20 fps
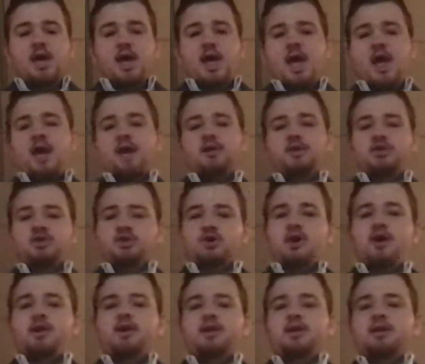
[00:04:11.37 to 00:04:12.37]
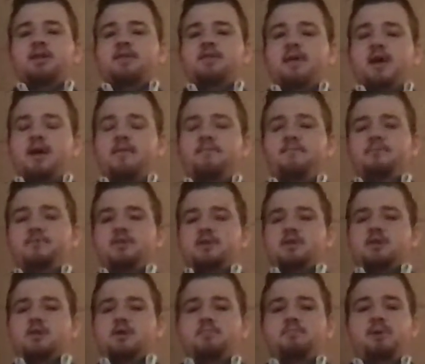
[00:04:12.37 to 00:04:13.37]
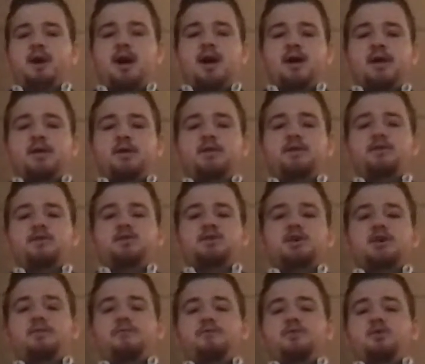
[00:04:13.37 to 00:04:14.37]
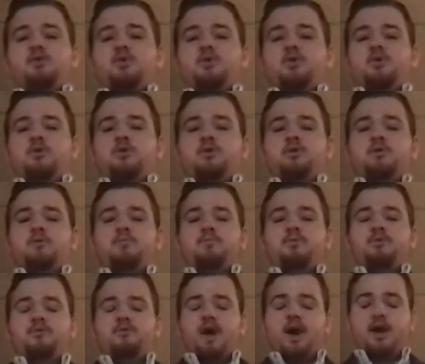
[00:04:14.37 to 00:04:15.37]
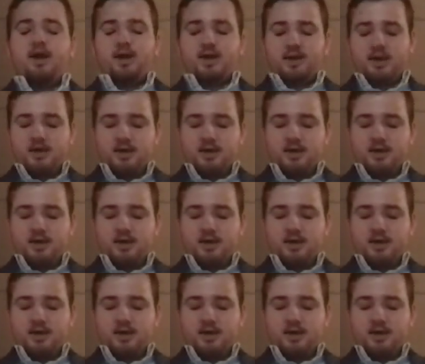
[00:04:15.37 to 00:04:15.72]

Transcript: and trying to get them to buy stuff you are providing.